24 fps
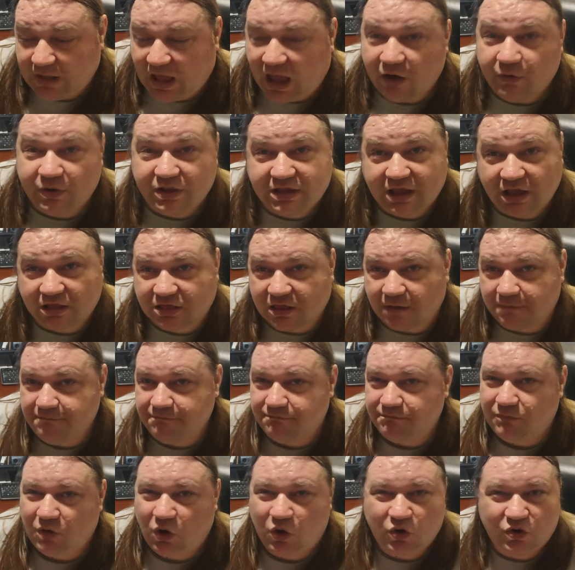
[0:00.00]
I would get the
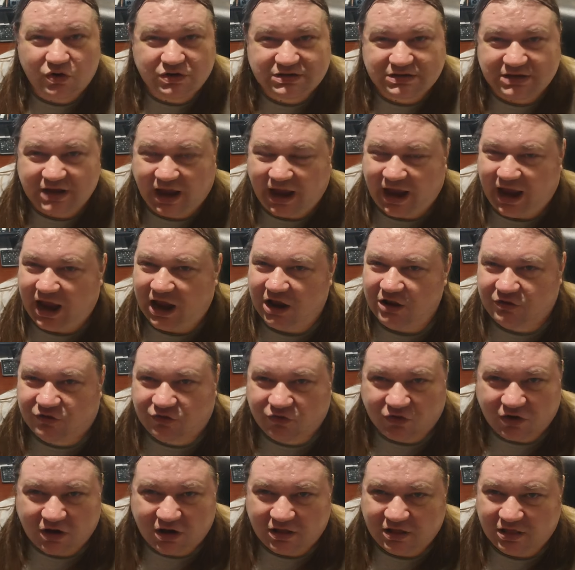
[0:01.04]
most
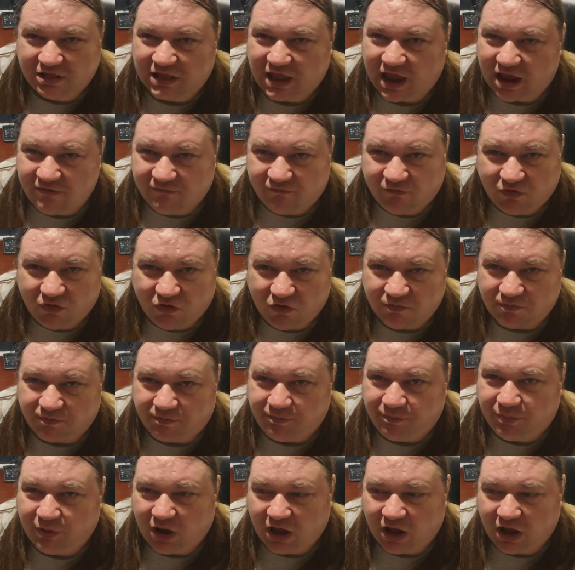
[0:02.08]
entry-level